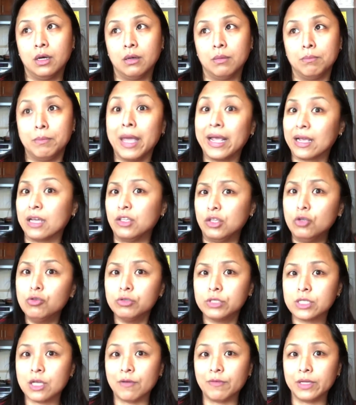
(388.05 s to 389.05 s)
make a
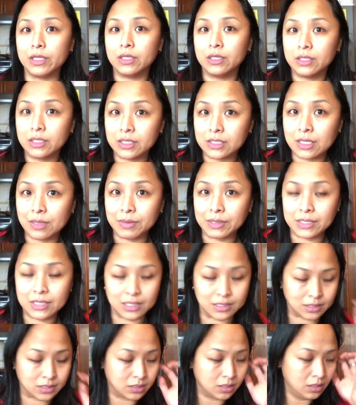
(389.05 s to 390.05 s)
use of it. Does that make
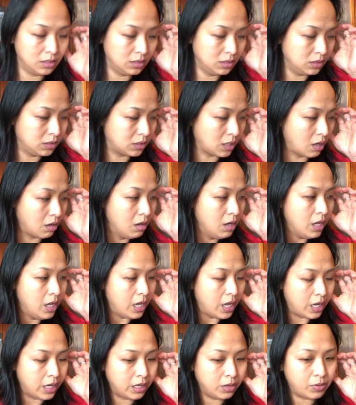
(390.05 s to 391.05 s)
sense? So
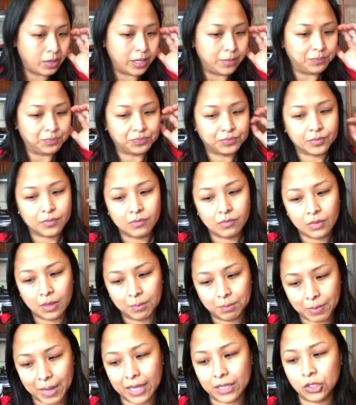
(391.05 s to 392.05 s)
anyway,
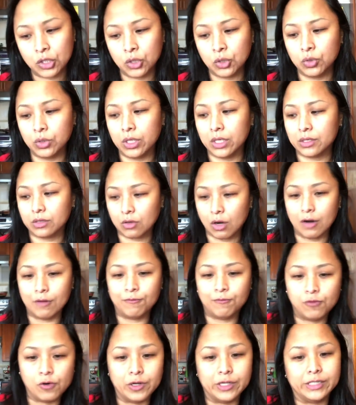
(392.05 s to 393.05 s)
back to the dark
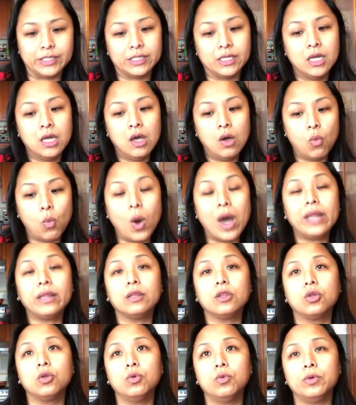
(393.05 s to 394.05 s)
force. What
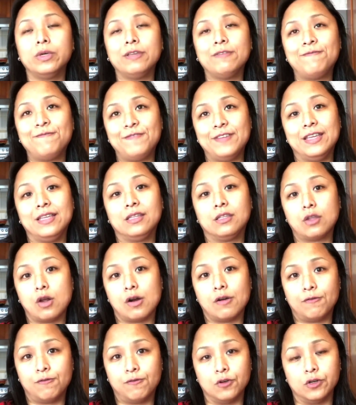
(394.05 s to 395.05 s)
do we feed
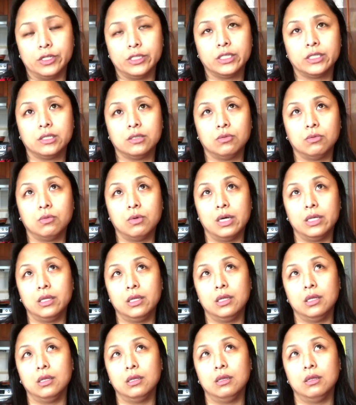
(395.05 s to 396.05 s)
dark force? What
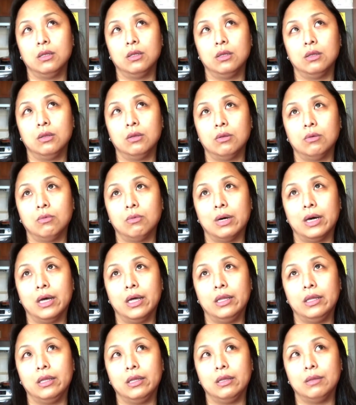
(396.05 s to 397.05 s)

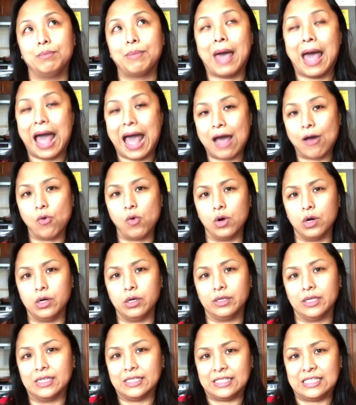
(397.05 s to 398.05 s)

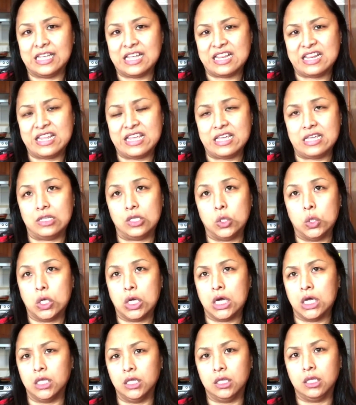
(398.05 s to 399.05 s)
power does he need to
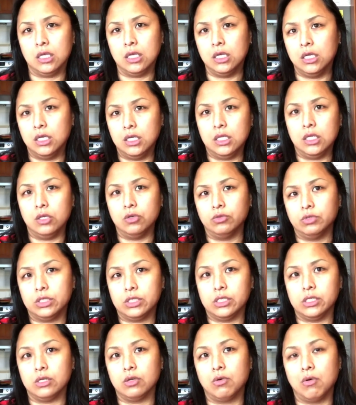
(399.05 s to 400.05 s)

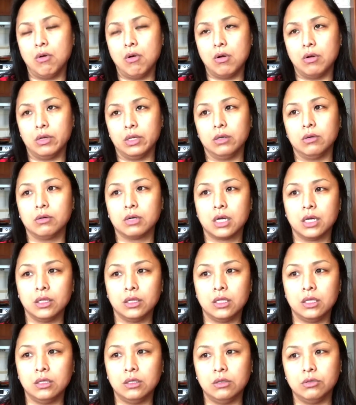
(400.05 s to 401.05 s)
continuously growing or
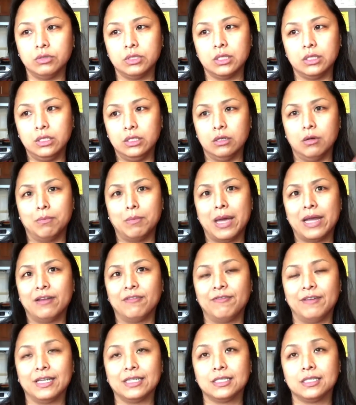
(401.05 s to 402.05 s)
continuous,
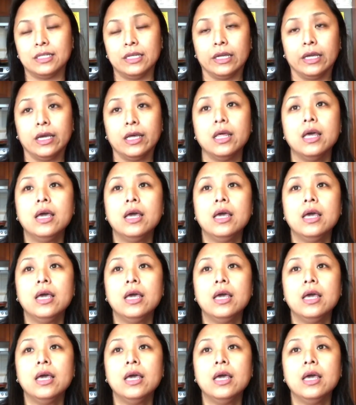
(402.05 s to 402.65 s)
manifesting it?